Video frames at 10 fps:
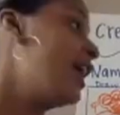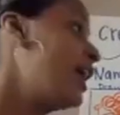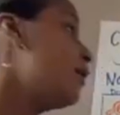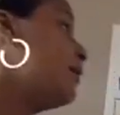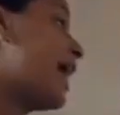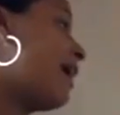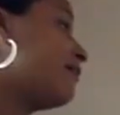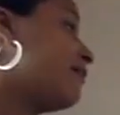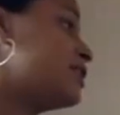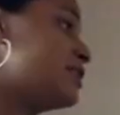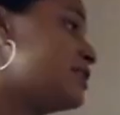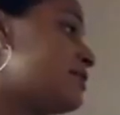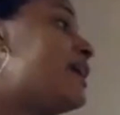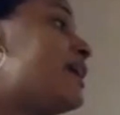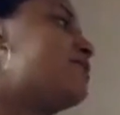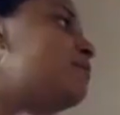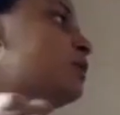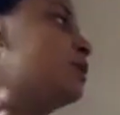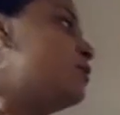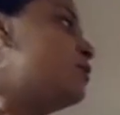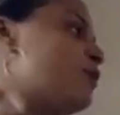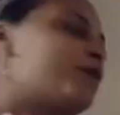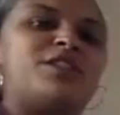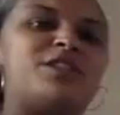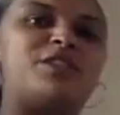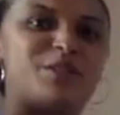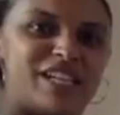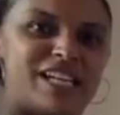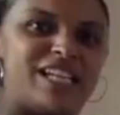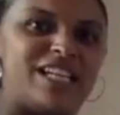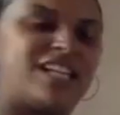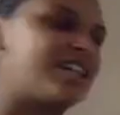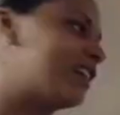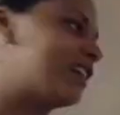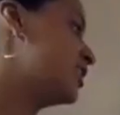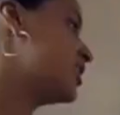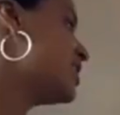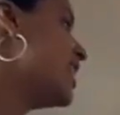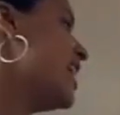we have that she's a mix of blue, orange, and green colors,